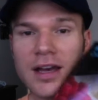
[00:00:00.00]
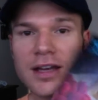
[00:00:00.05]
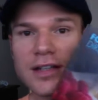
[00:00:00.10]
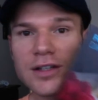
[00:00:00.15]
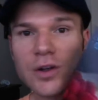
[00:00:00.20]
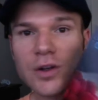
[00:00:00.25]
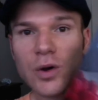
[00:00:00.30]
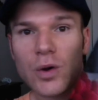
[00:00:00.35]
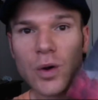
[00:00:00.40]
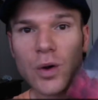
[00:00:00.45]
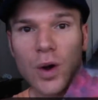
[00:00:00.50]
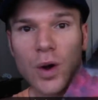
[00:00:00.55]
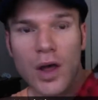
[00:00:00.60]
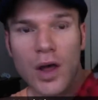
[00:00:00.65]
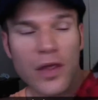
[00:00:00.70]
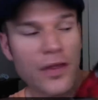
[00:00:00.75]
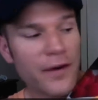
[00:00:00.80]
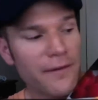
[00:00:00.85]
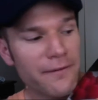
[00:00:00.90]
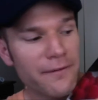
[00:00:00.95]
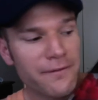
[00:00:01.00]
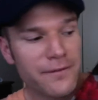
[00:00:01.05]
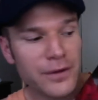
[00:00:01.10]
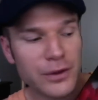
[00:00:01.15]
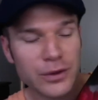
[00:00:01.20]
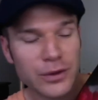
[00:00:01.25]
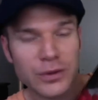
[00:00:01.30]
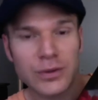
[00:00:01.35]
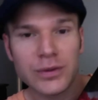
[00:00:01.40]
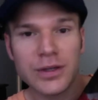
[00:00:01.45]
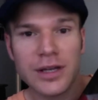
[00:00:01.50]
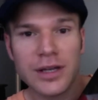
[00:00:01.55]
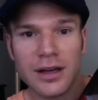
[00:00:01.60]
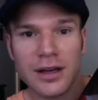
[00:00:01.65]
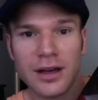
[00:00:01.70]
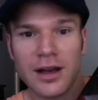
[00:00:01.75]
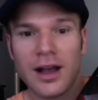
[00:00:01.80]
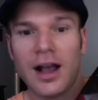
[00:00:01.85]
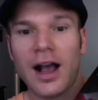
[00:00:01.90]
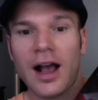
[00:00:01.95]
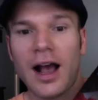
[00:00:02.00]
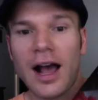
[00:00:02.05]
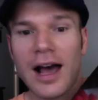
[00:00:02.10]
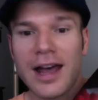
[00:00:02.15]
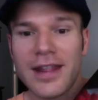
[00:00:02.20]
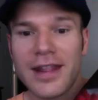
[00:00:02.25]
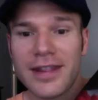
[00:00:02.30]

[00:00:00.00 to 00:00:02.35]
So the food on